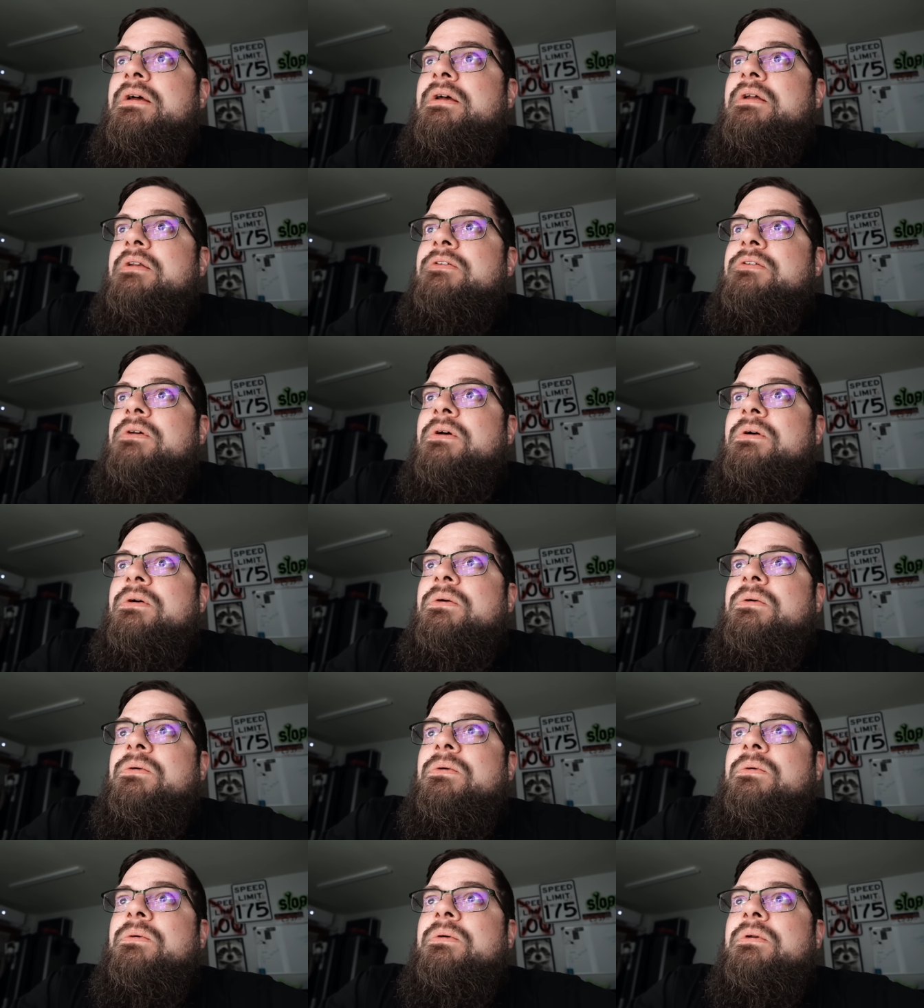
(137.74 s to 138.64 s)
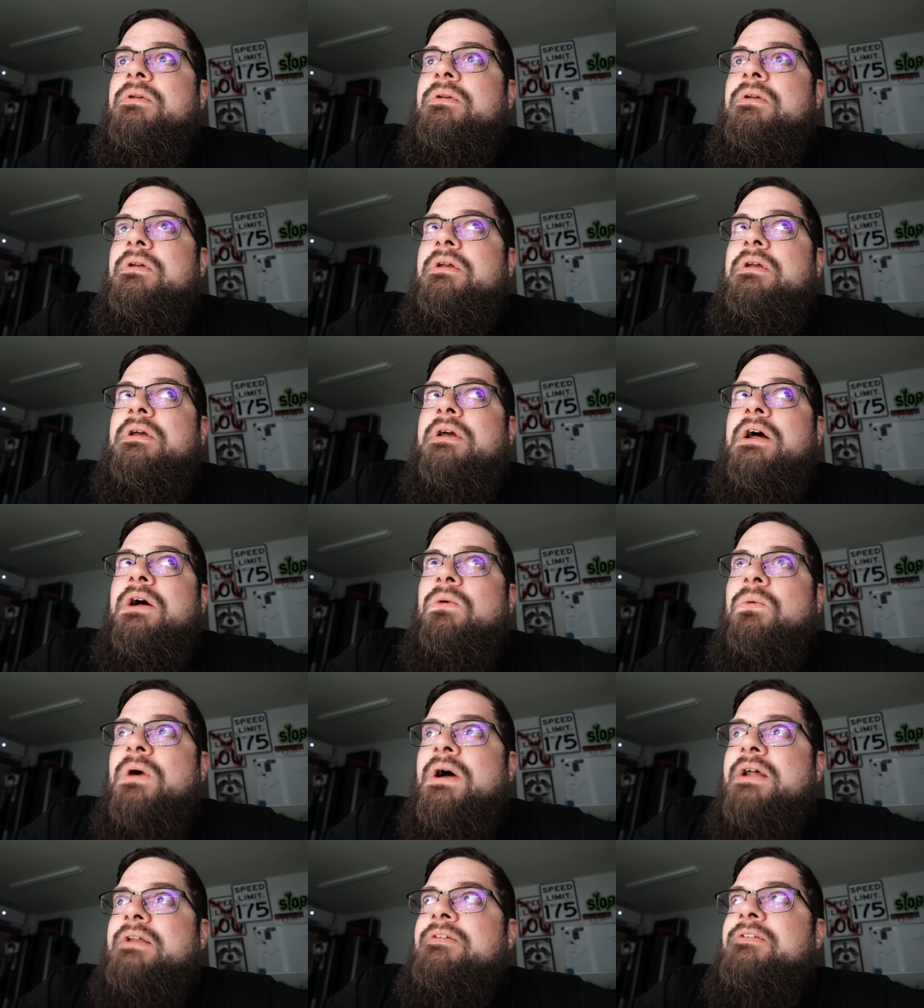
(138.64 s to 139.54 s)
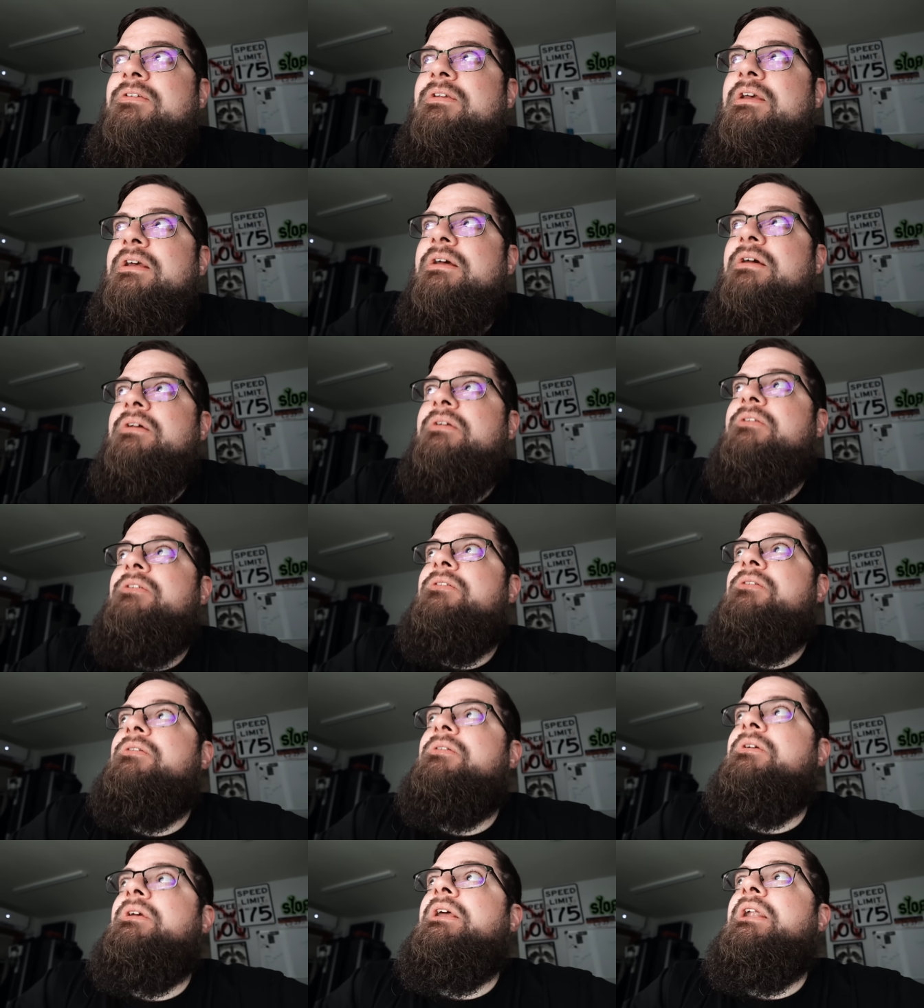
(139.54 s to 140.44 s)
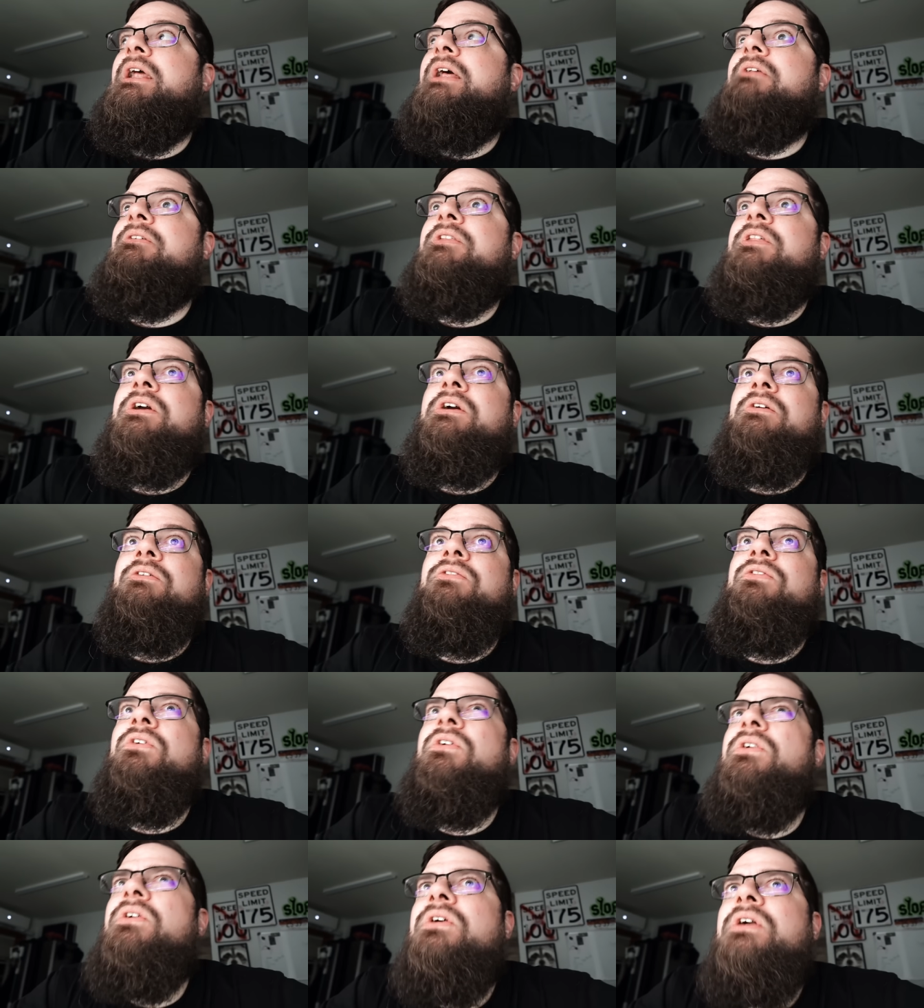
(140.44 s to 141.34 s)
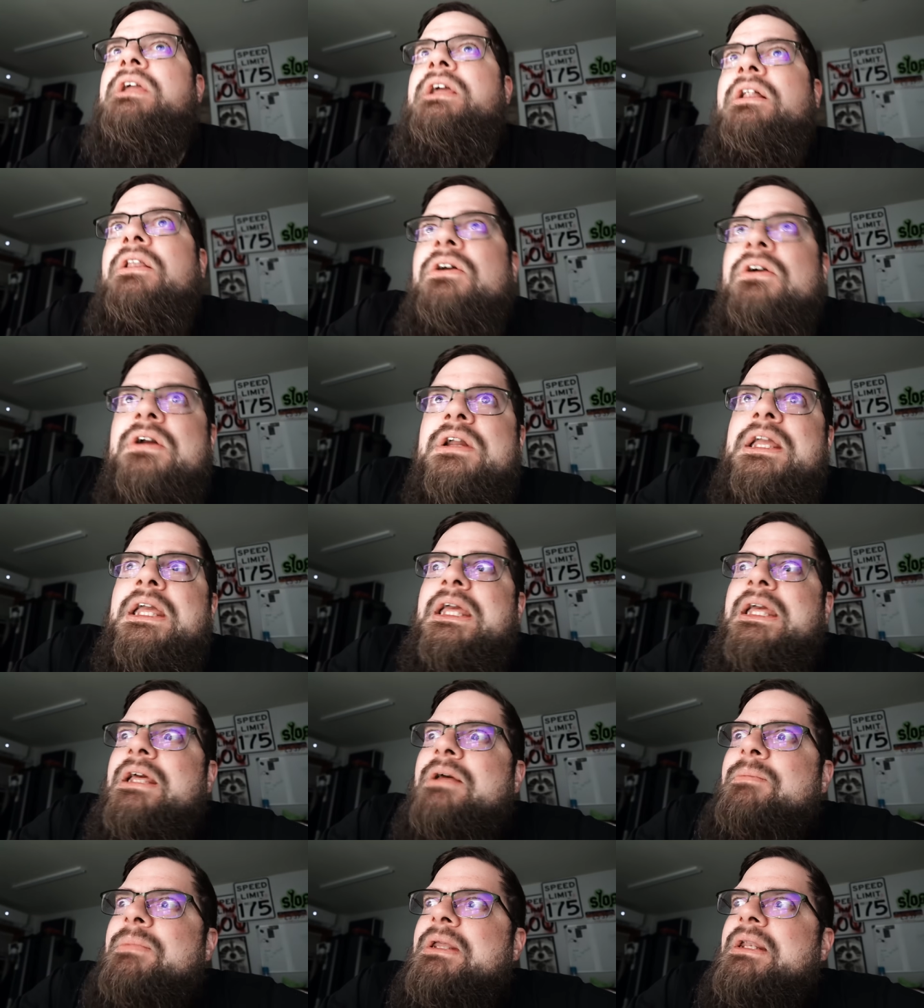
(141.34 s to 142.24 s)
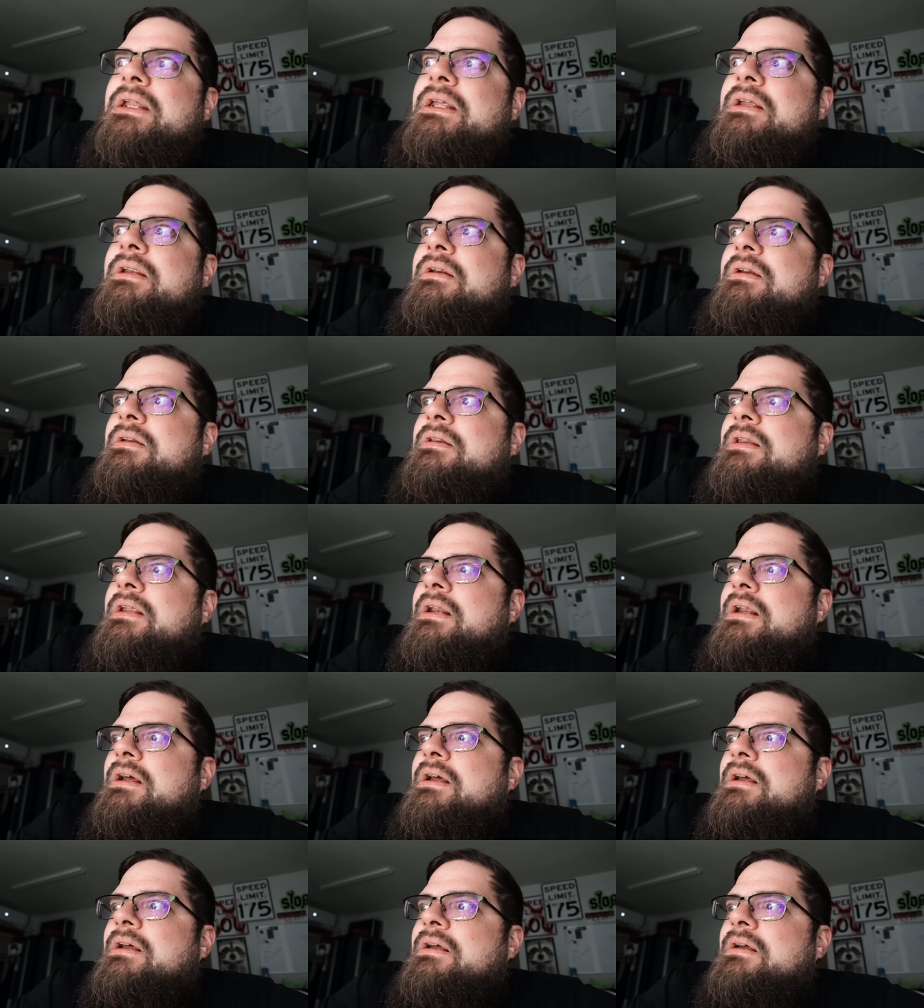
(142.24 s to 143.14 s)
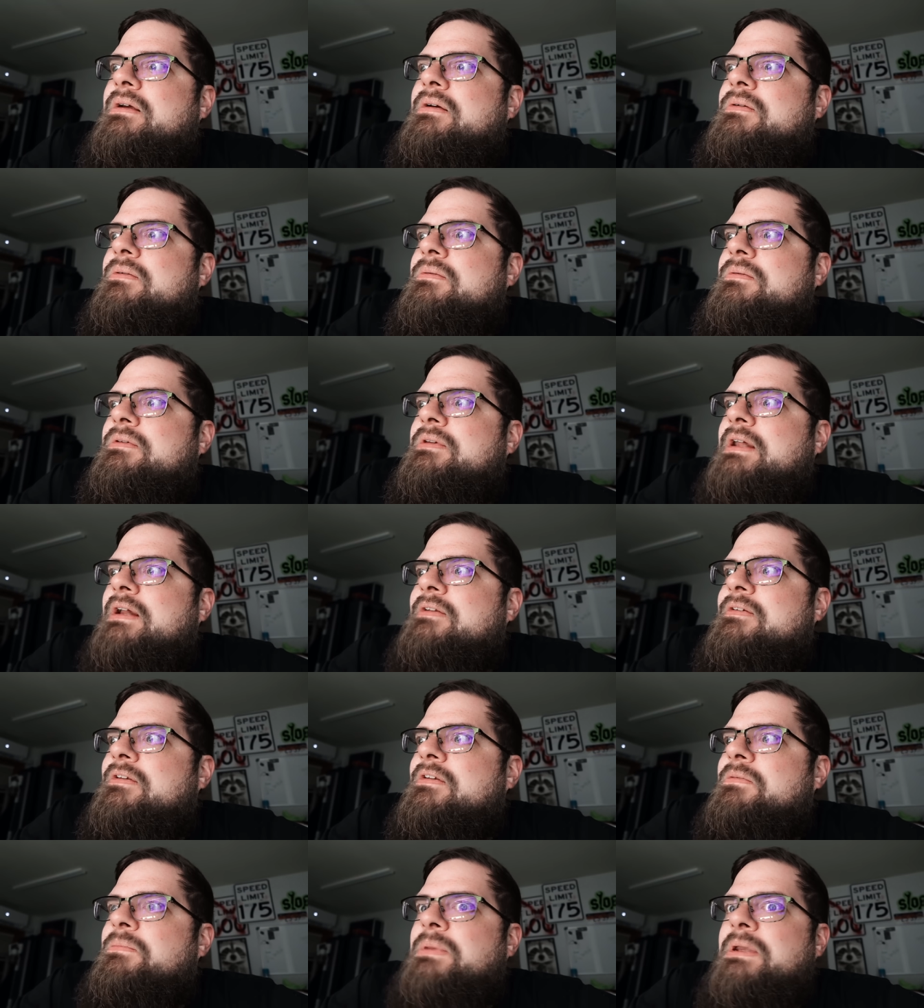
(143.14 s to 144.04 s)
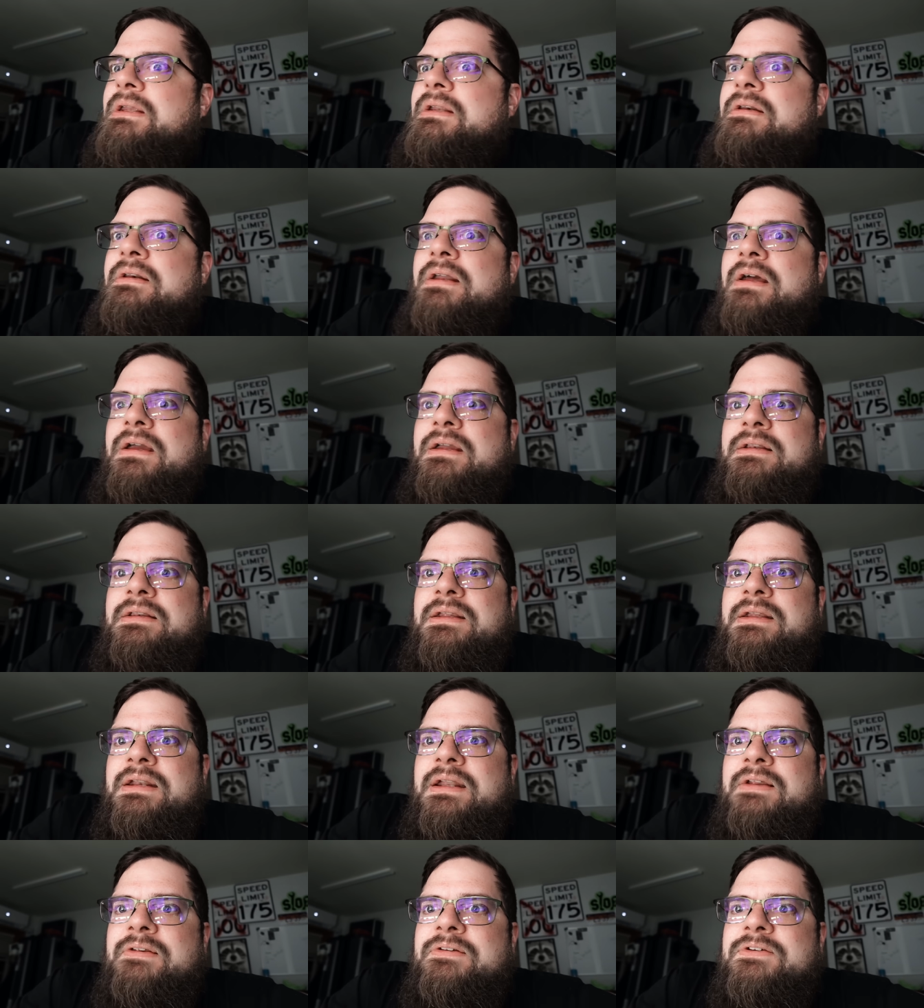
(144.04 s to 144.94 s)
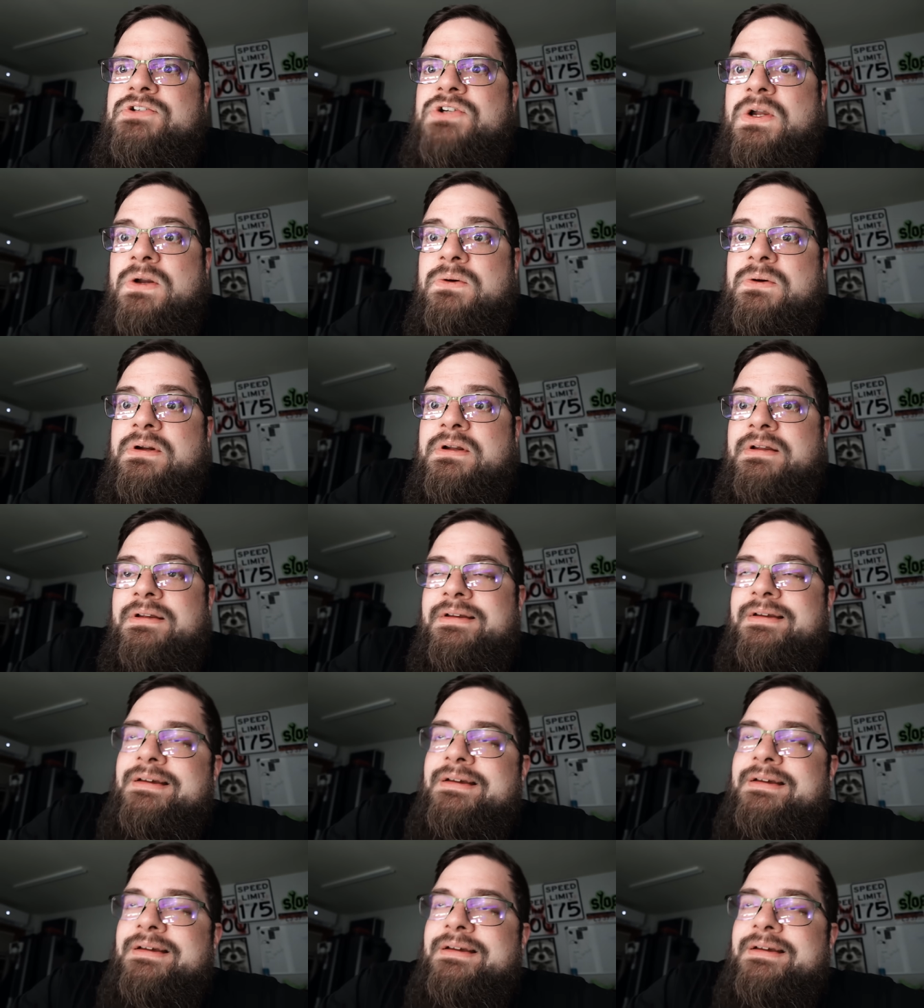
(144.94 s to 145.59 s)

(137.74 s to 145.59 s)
So LY6, it has the converter killer cam in it that uh, Texas Speed and I did as a joke.